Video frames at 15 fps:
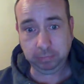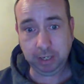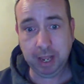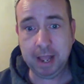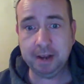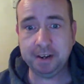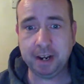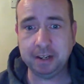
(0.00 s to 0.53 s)

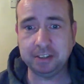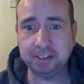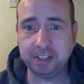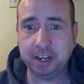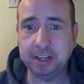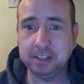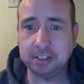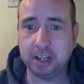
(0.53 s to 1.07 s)
and has
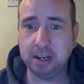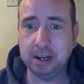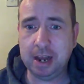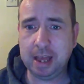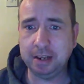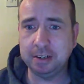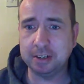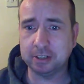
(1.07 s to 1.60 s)
sites on
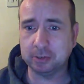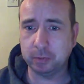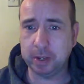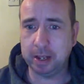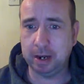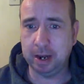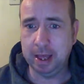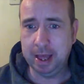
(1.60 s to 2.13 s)
land as
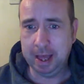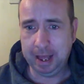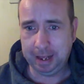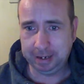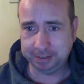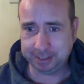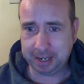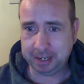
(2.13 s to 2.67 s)
well
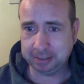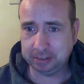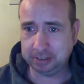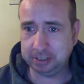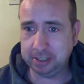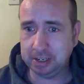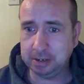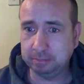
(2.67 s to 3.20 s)
as at
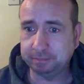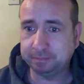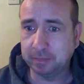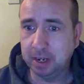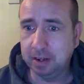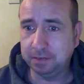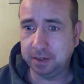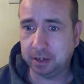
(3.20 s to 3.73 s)
sea.
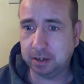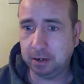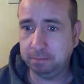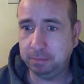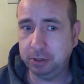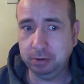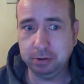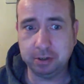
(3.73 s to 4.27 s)
The
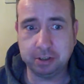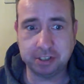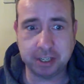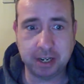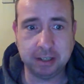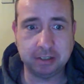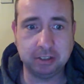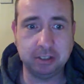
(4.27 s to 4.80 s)
computers
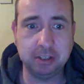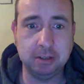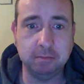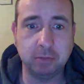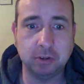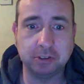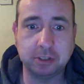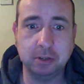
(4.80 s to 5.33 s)
at sea
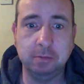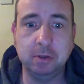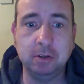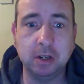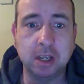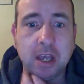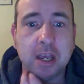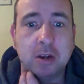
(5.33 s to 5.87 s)
must
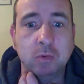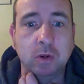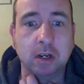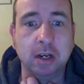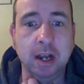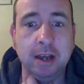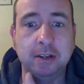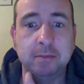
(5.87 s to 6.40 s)
communicate with
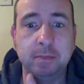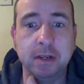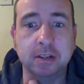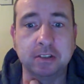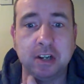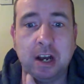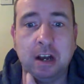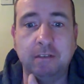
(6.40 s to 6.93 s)

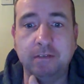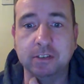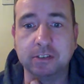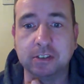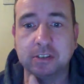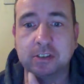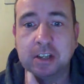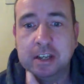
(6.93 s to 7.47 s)
land-based
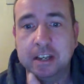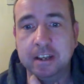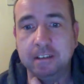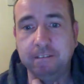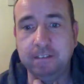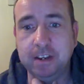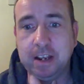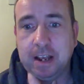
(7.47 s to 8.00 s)
offices
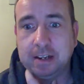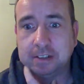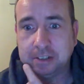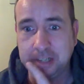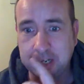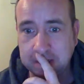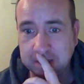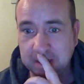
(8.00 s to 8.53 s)
via a
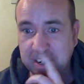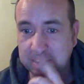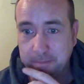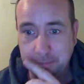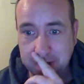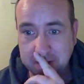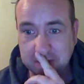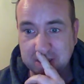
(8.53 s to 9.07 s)

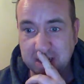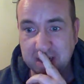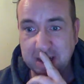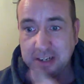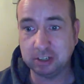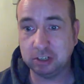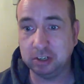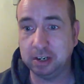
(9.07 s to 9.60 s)
satellite-based
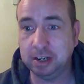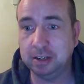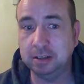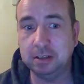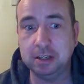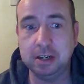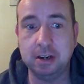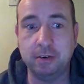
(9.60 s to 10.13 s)
connection. In
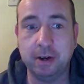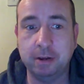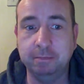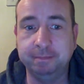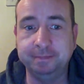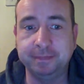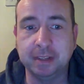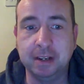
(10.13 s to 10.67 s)
theory,
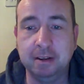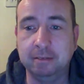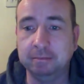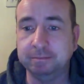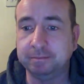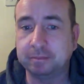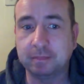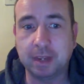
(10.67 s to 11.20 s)

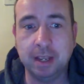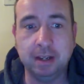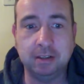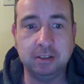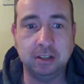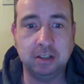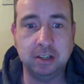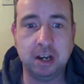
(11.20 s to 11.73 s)
it's
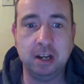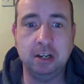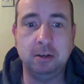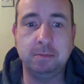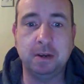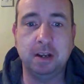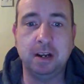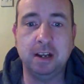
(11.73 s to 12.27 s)
a
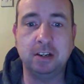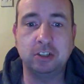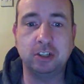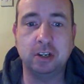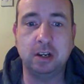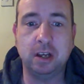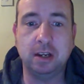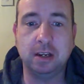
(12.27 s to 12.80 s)
dial-up connection
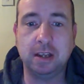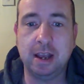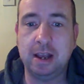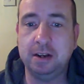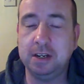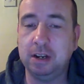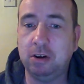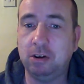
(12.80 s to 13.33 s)
like
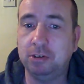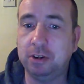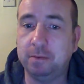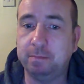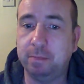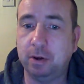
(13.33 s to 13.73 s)
any other,